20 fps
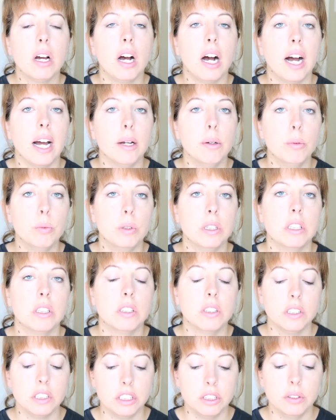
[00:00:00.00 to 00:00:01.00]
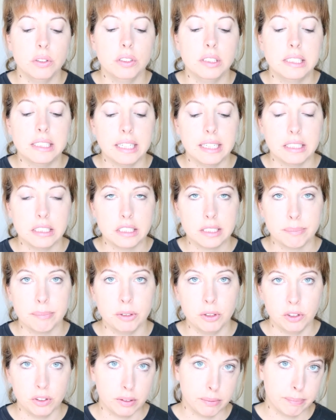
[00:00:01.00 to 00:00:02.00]
I will use a
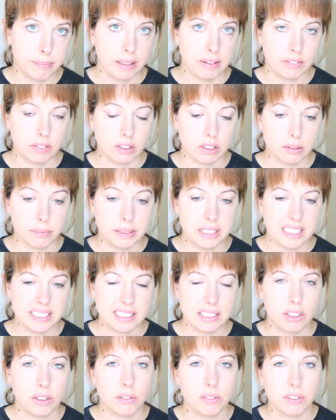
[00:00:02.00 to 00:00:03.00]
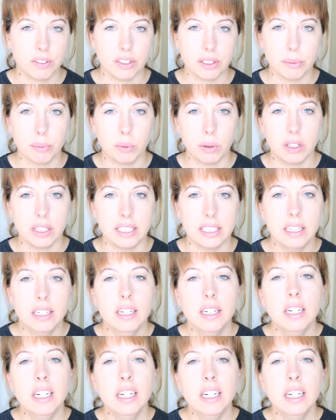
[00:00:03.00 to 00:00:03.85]
smooth beveler because I don't really want